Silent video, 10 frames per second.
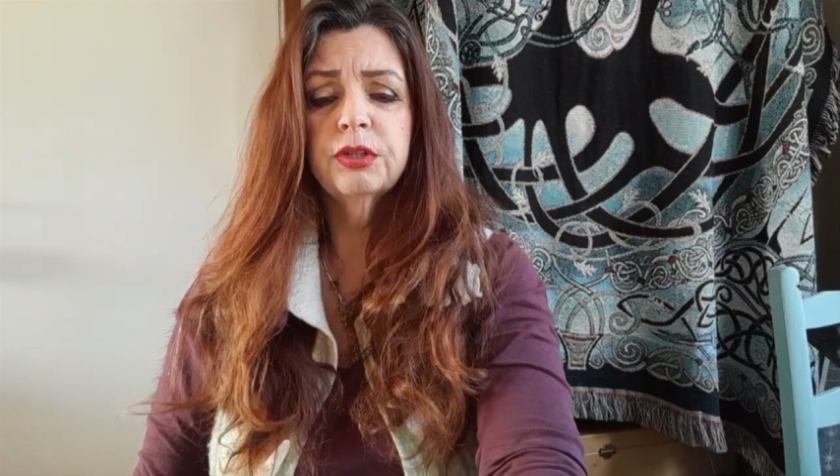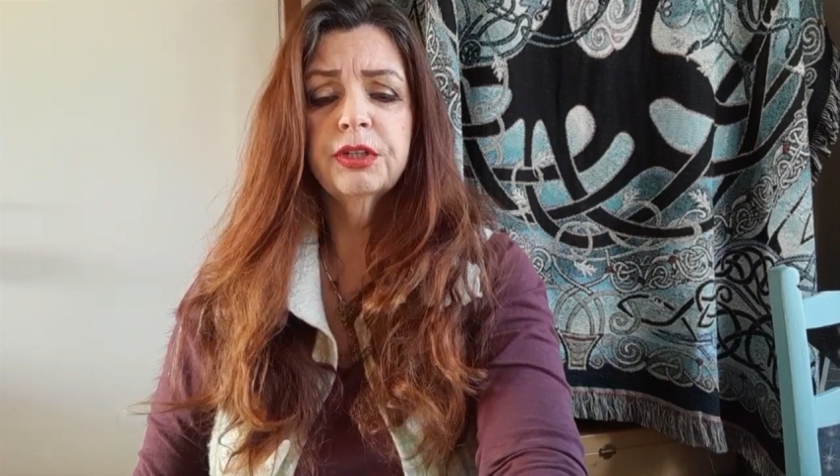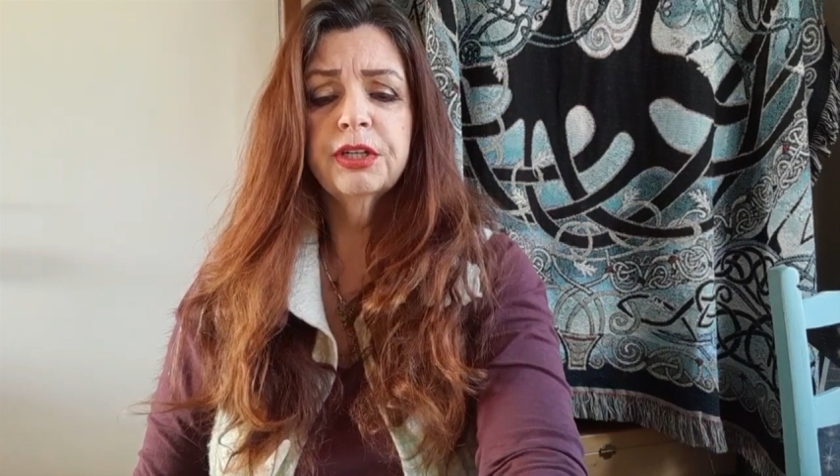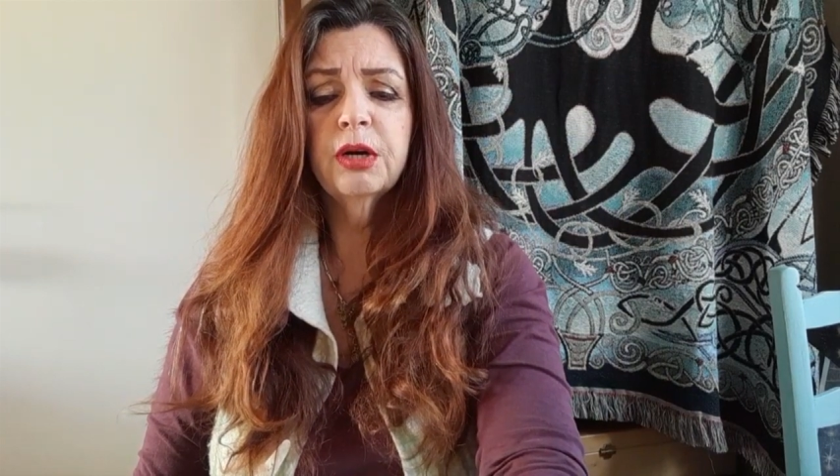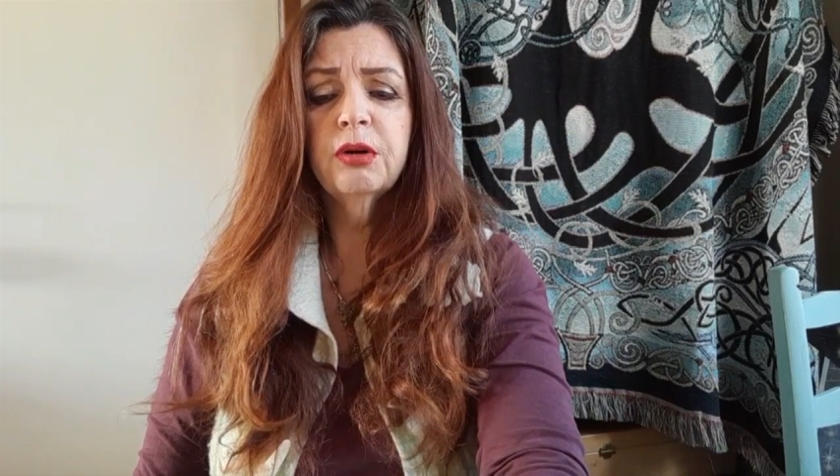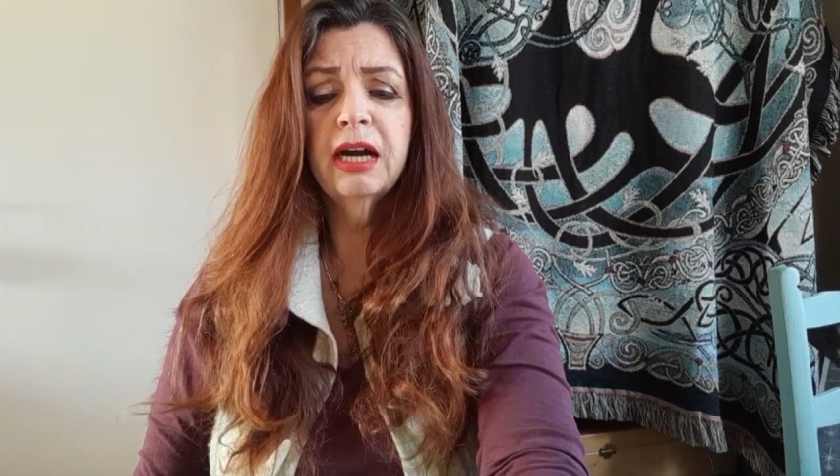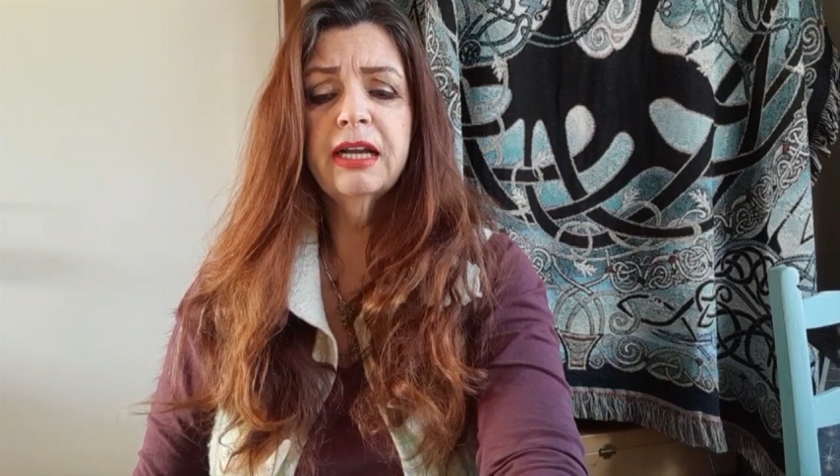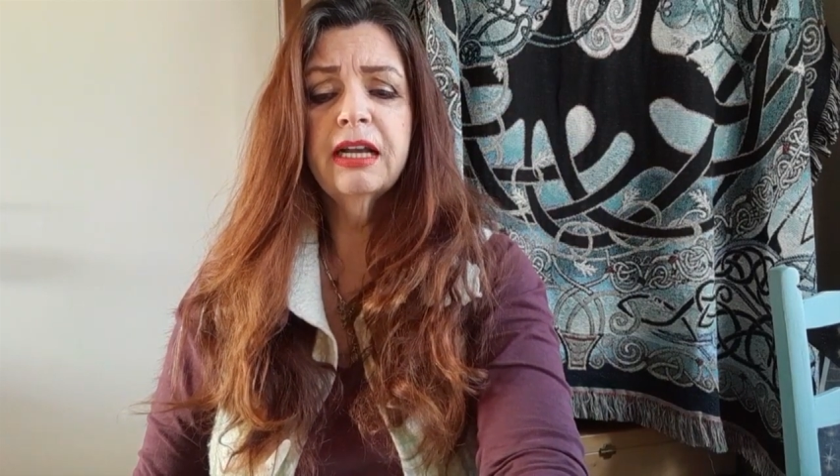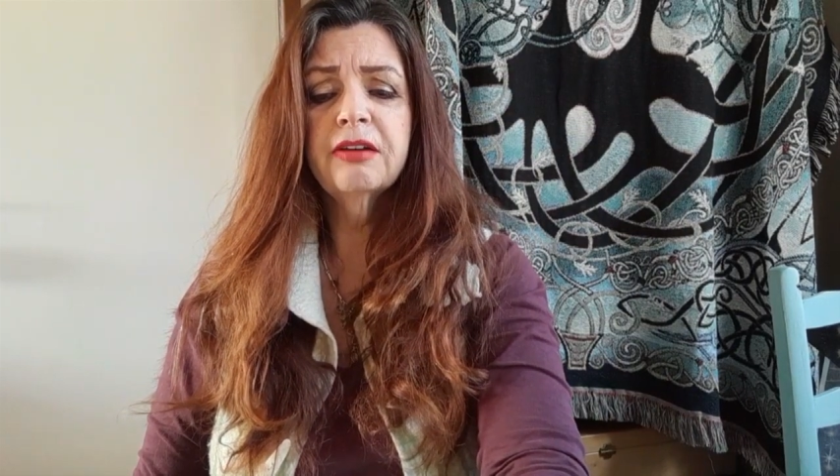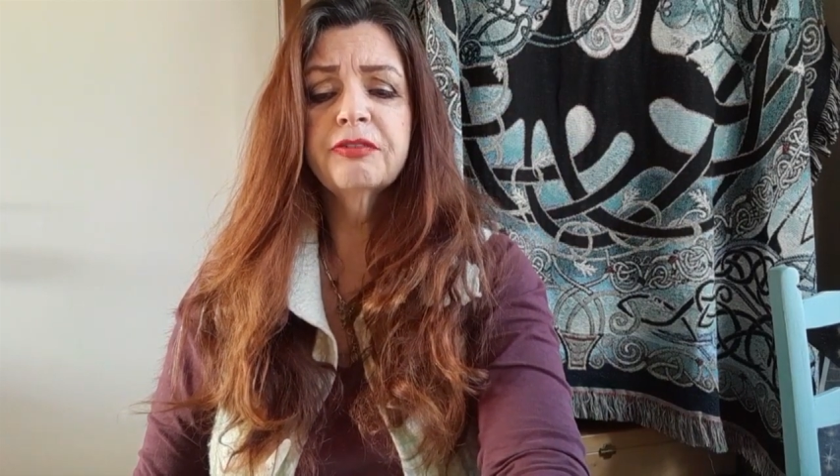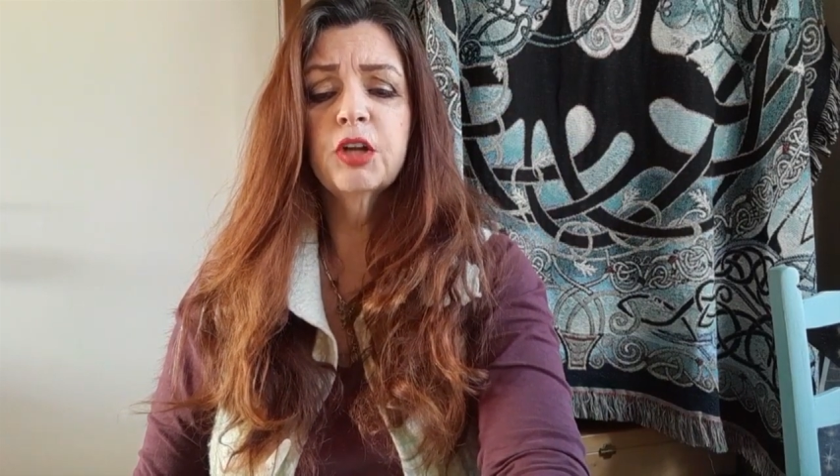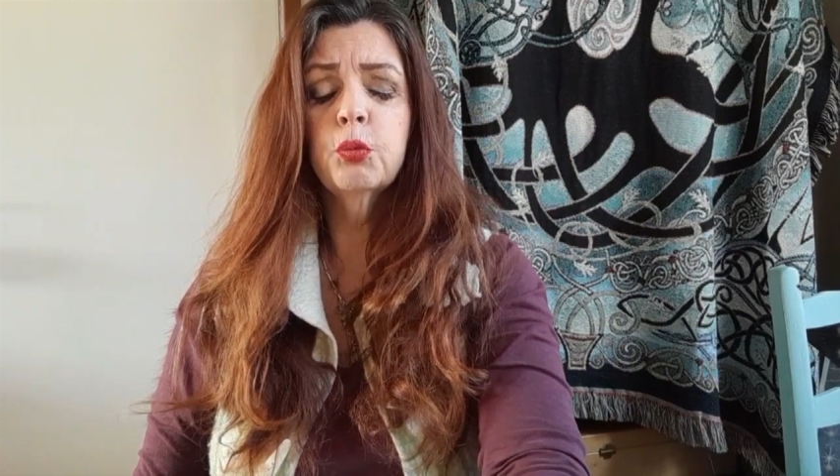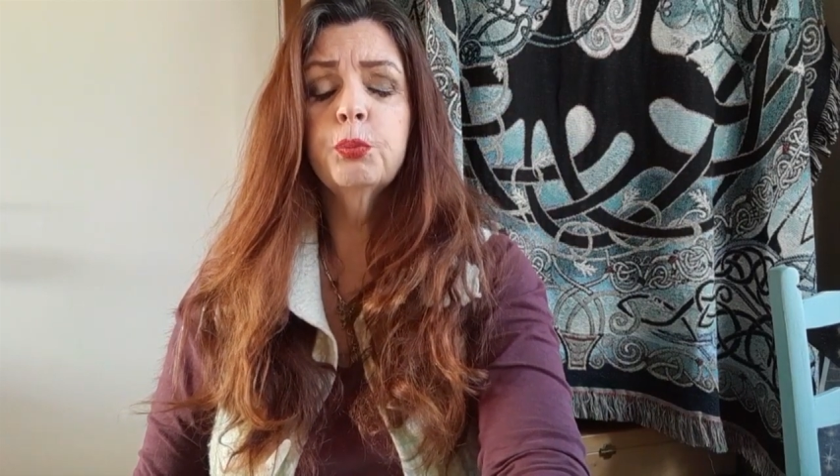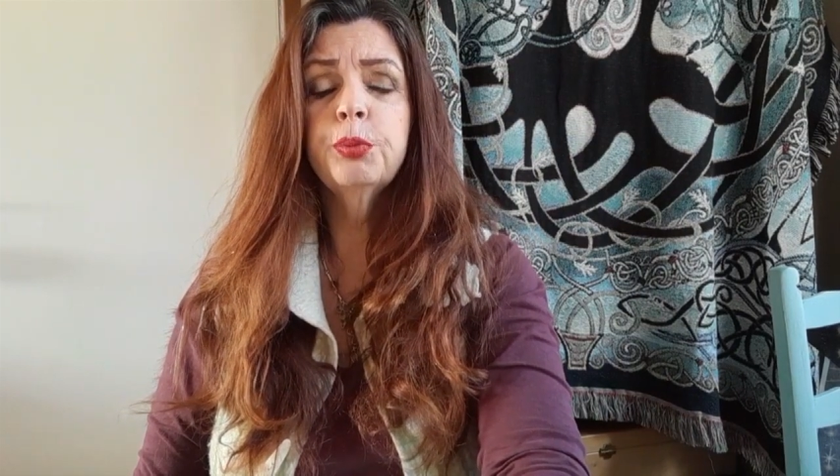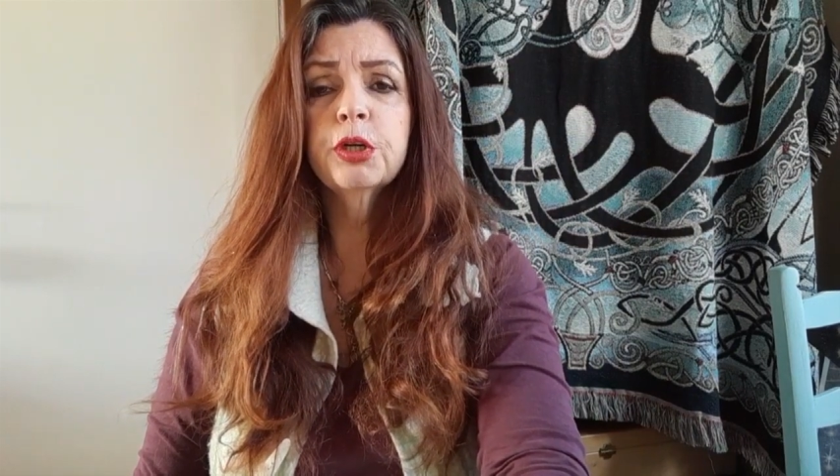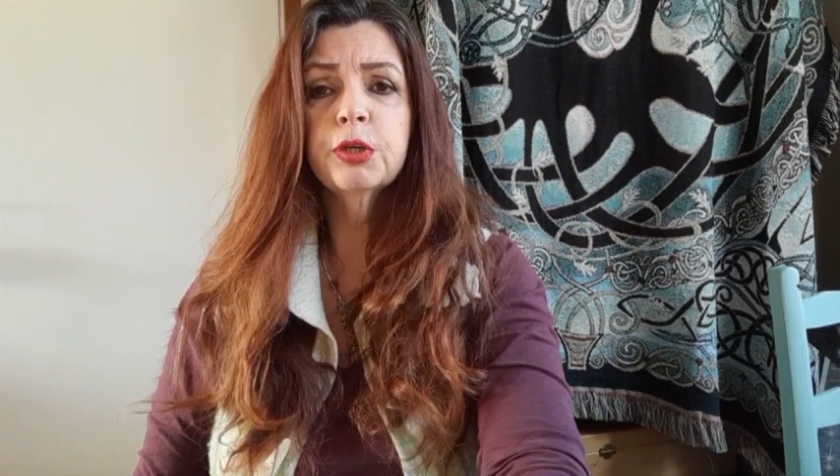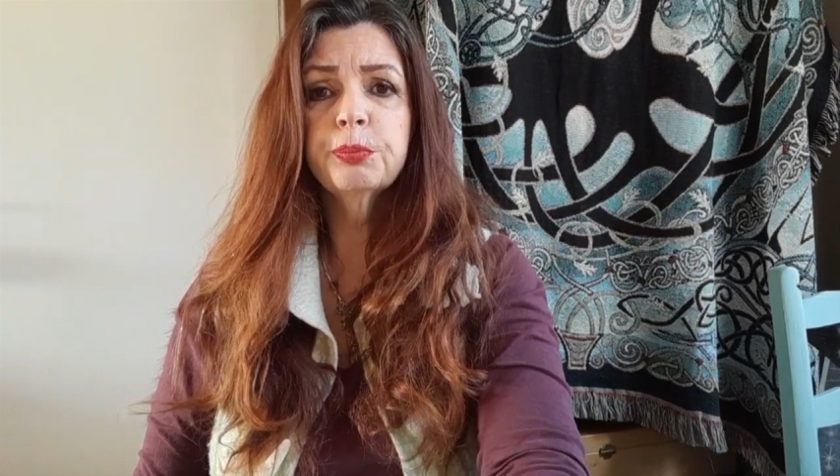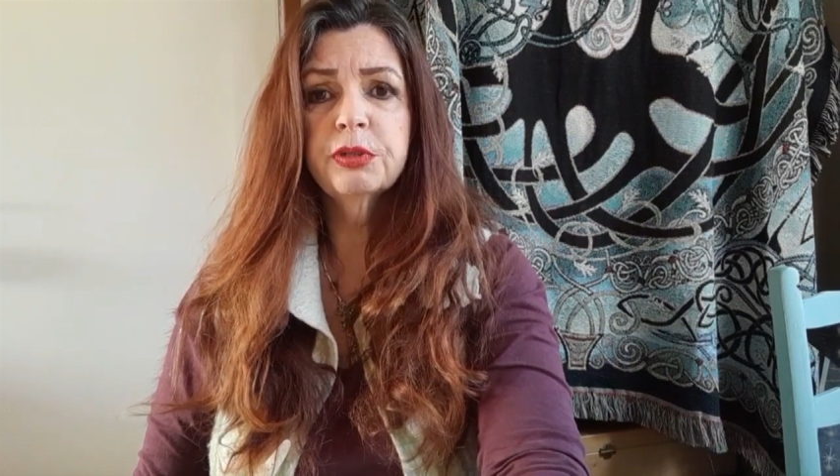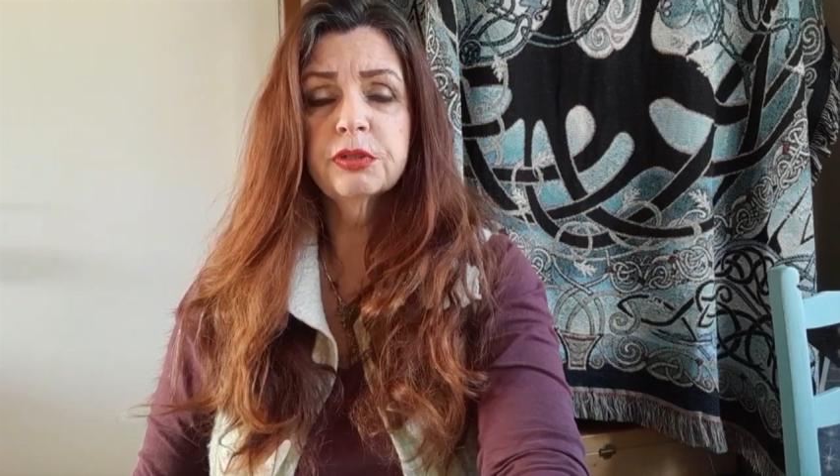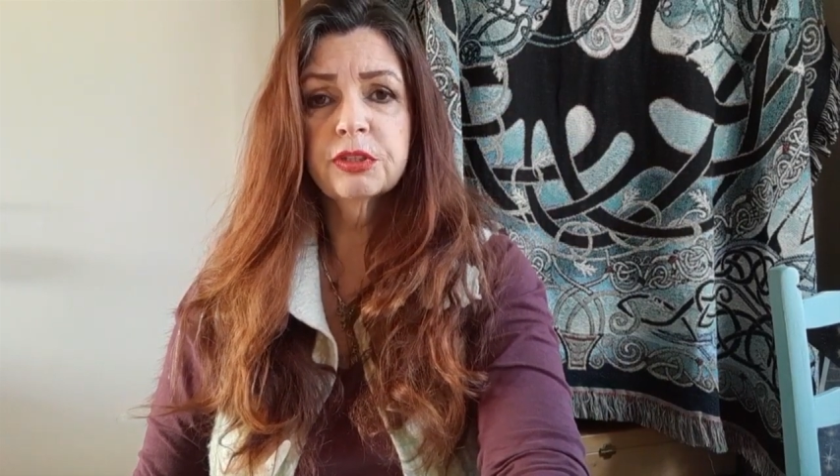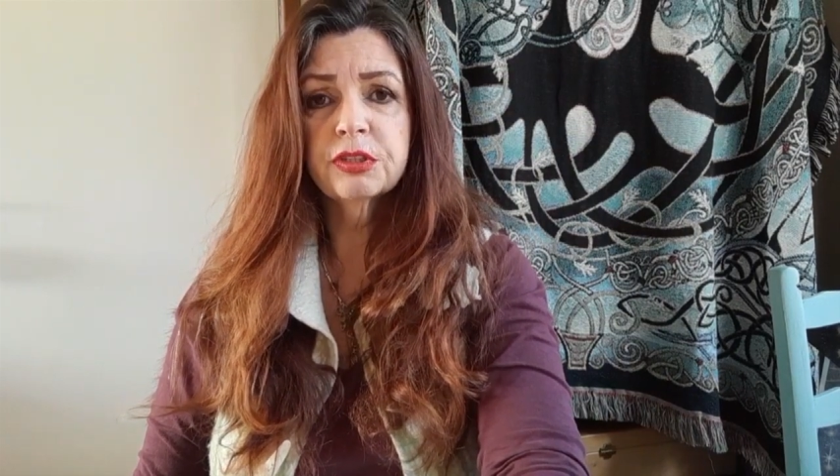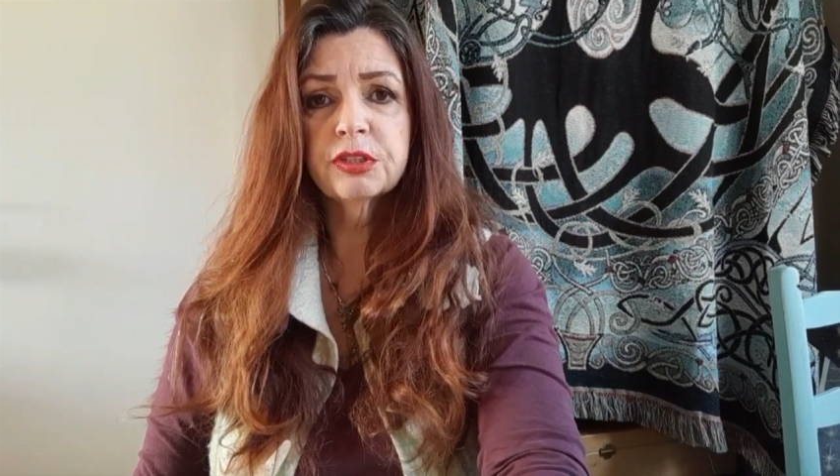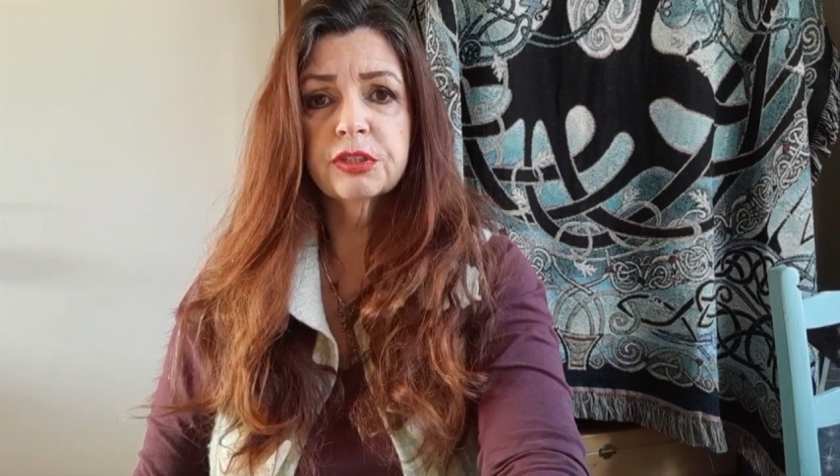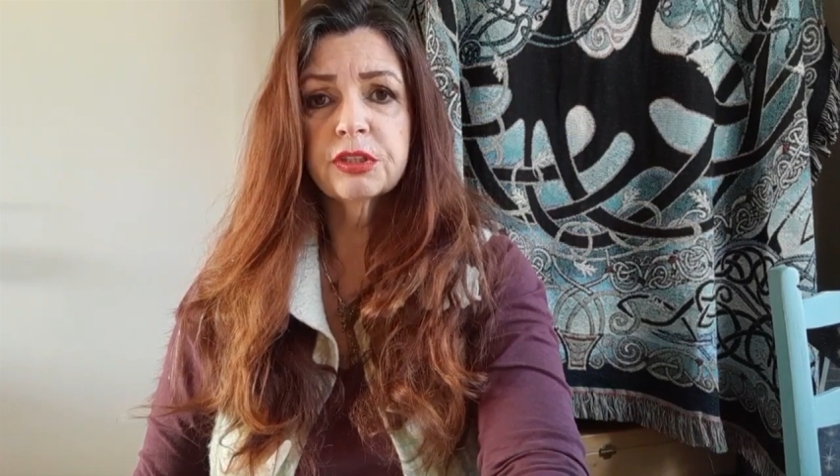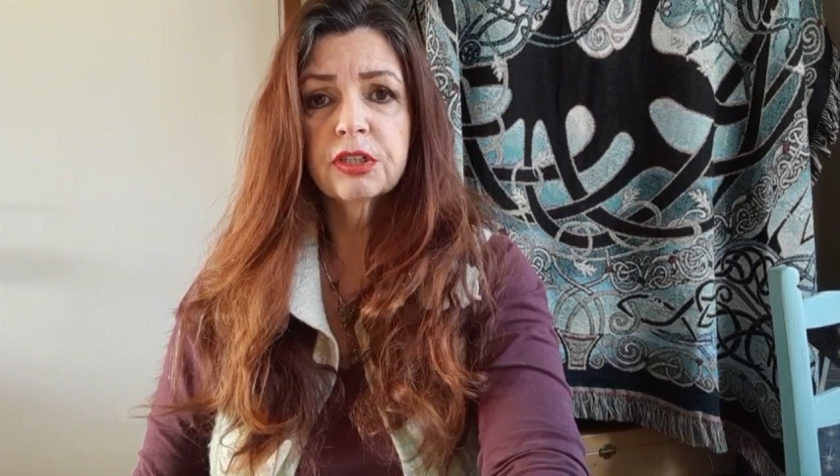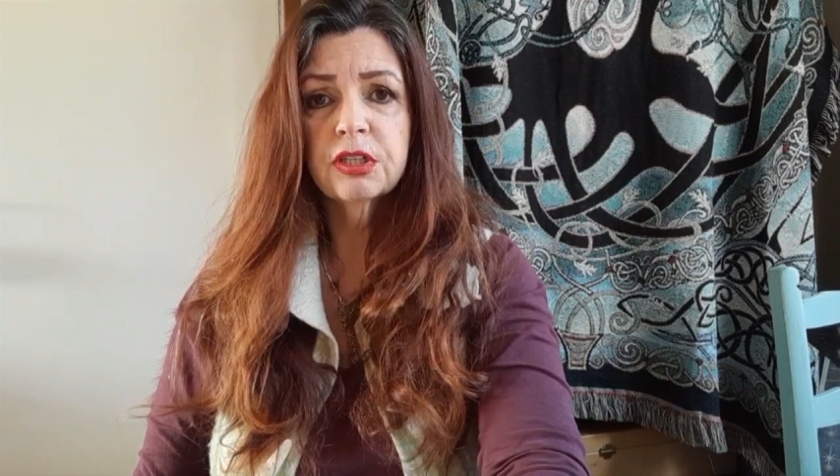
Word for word: You know, I have no purpose.